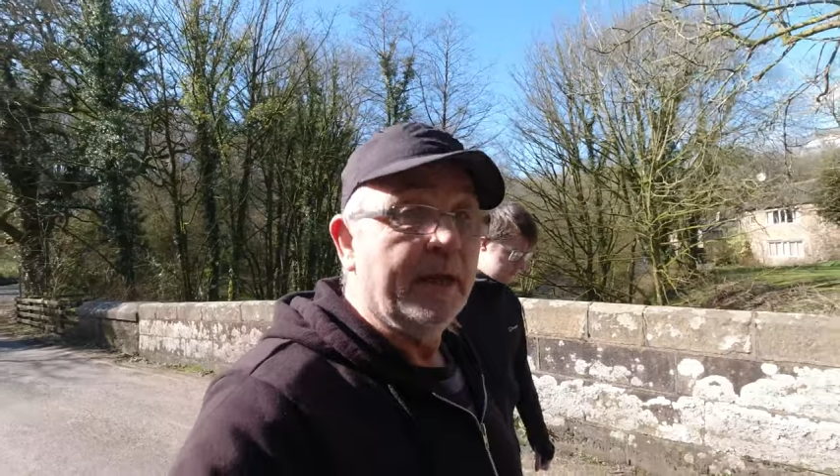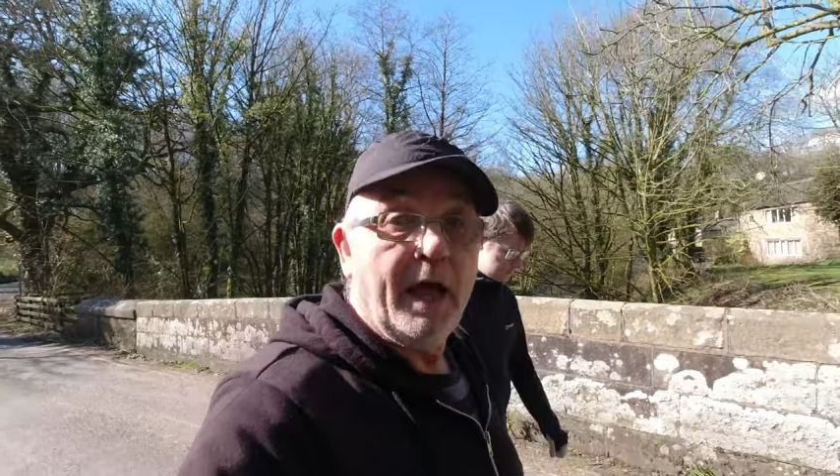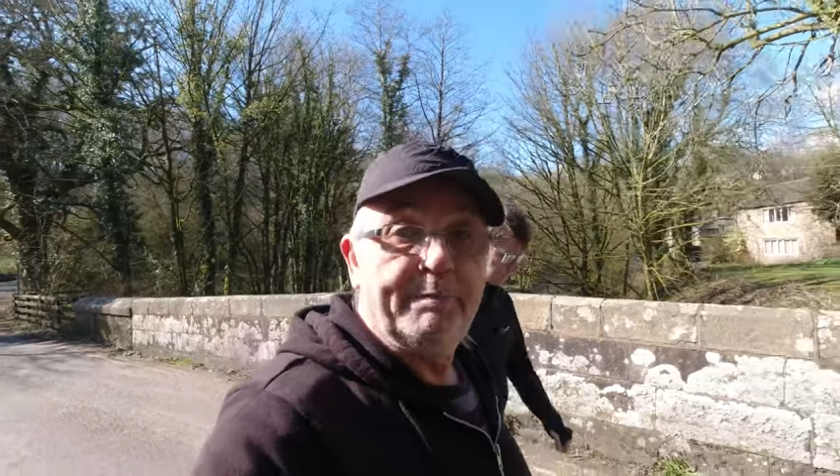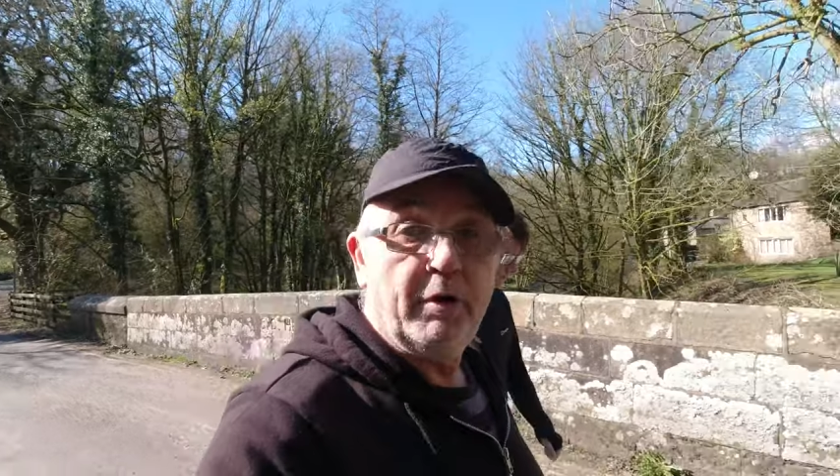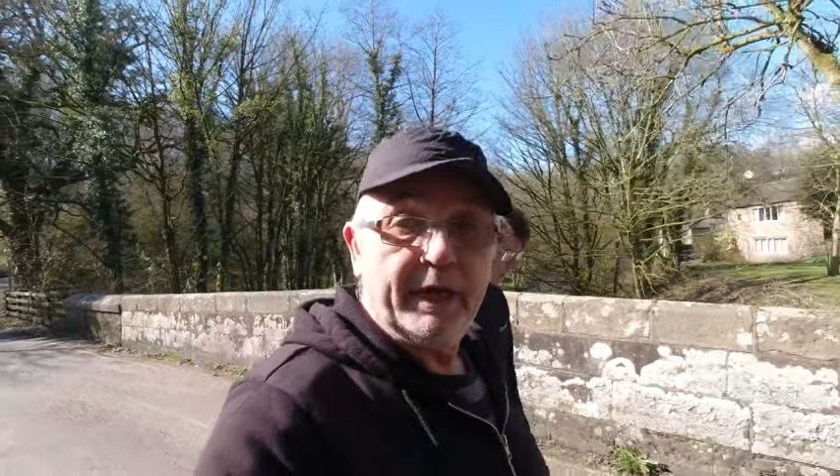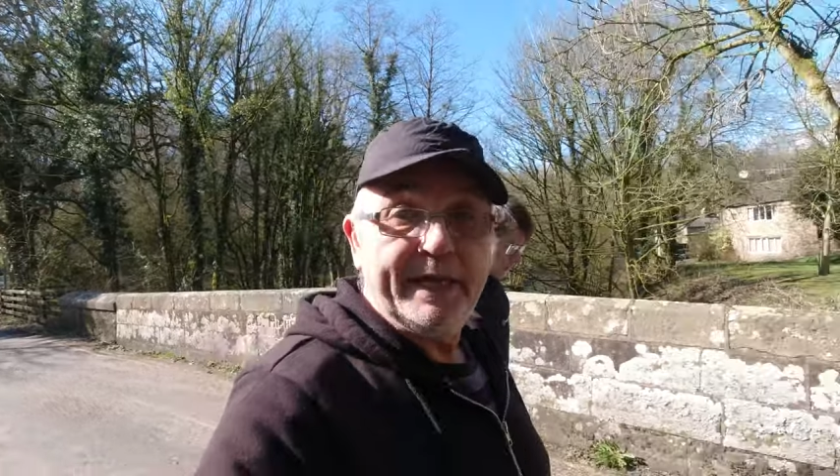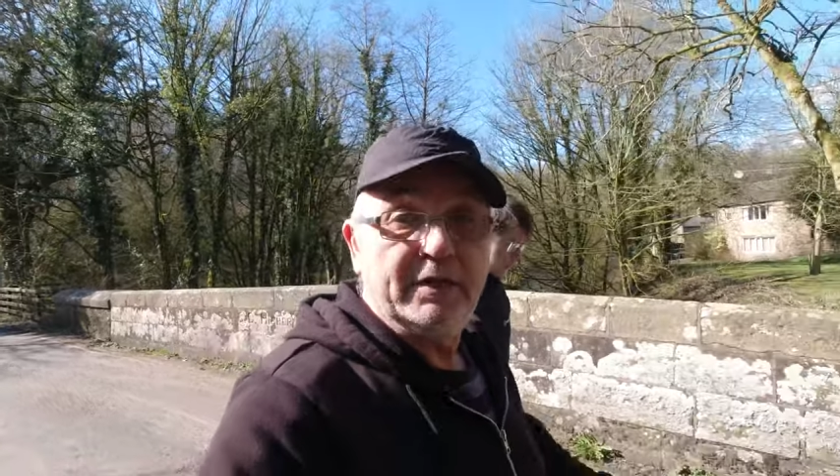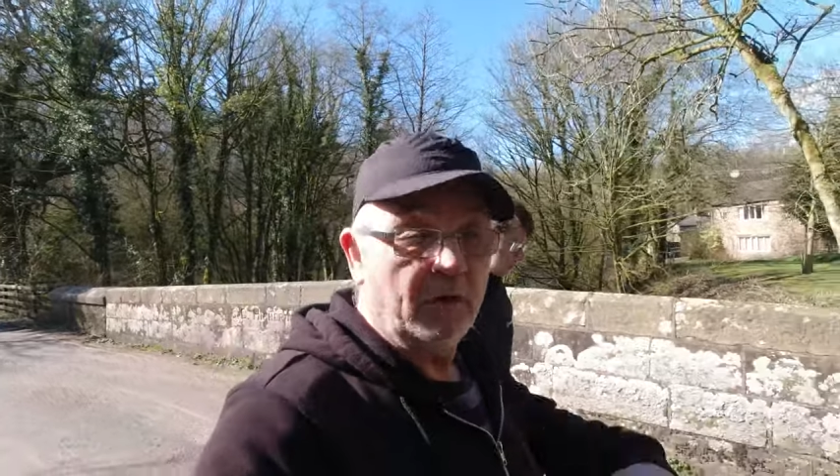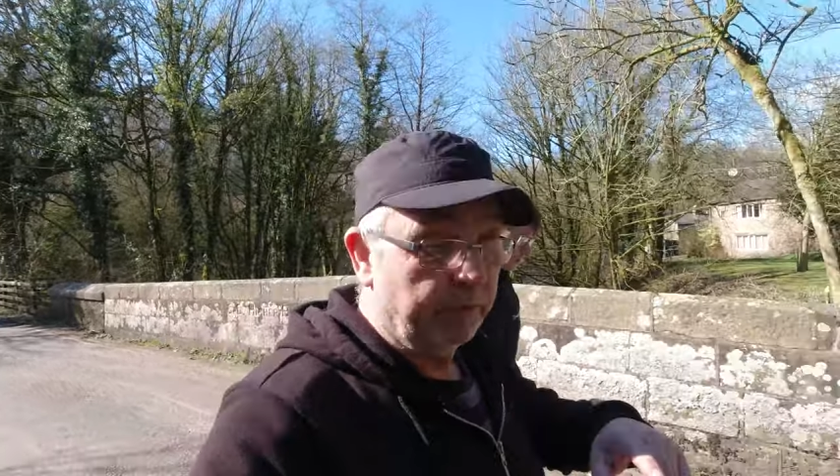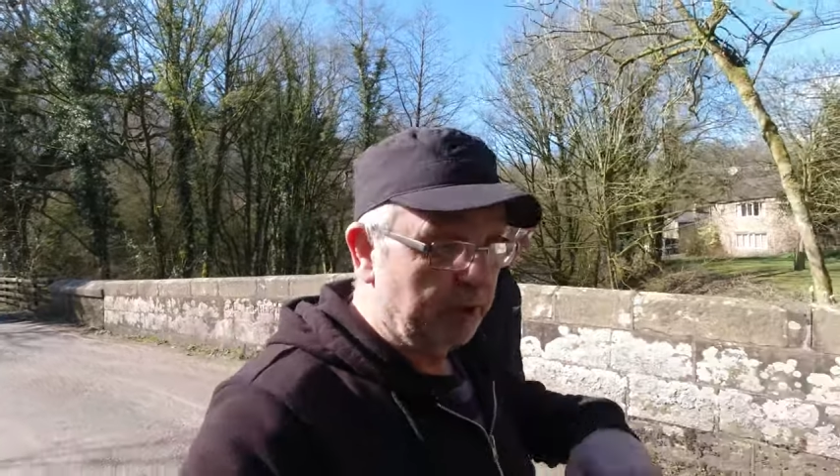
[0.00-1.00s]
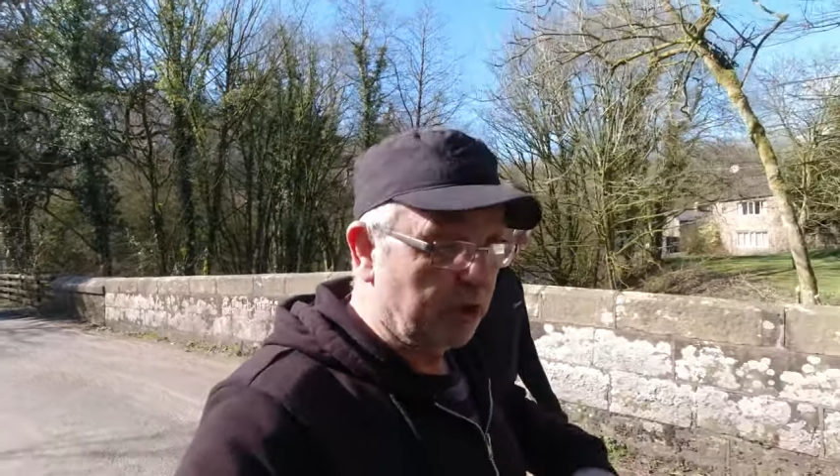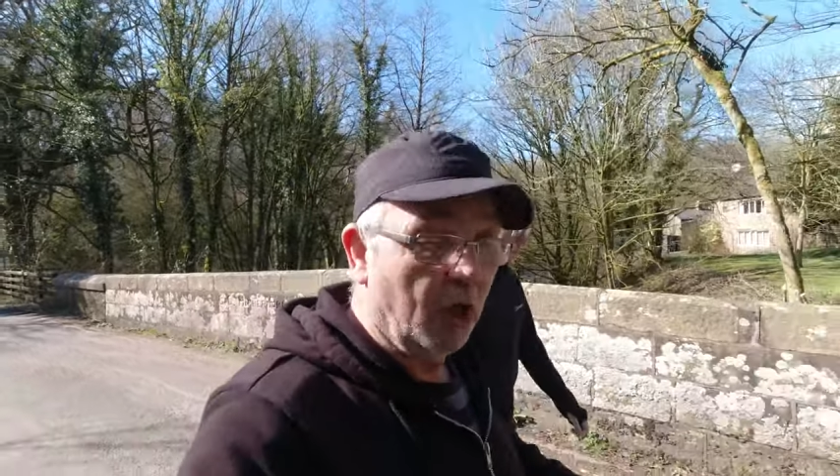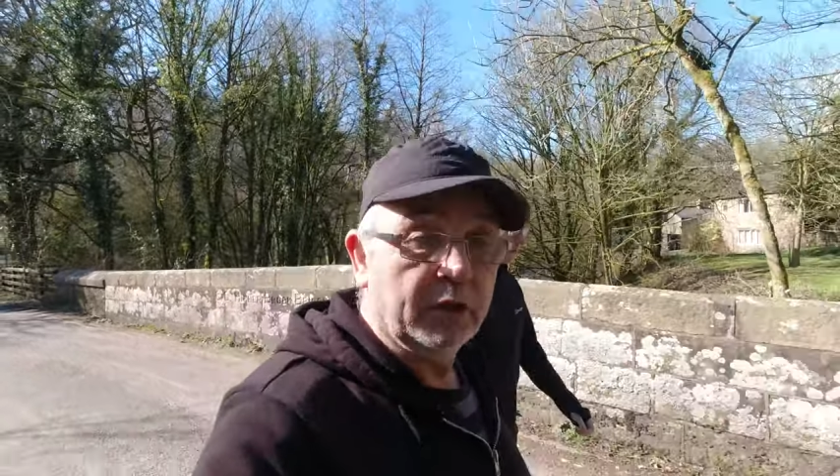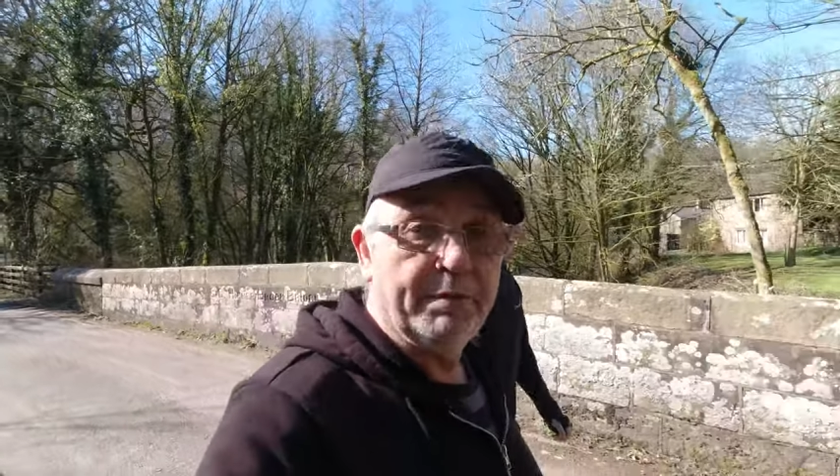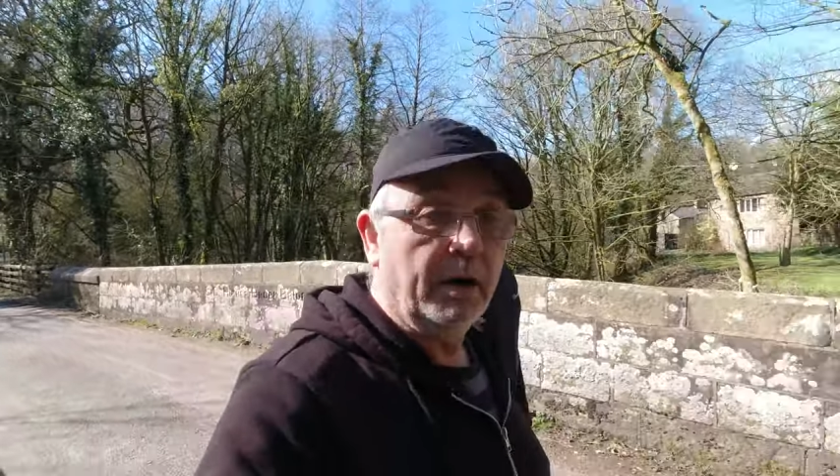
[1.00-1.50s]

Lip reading: I'll put a link on what it's called at the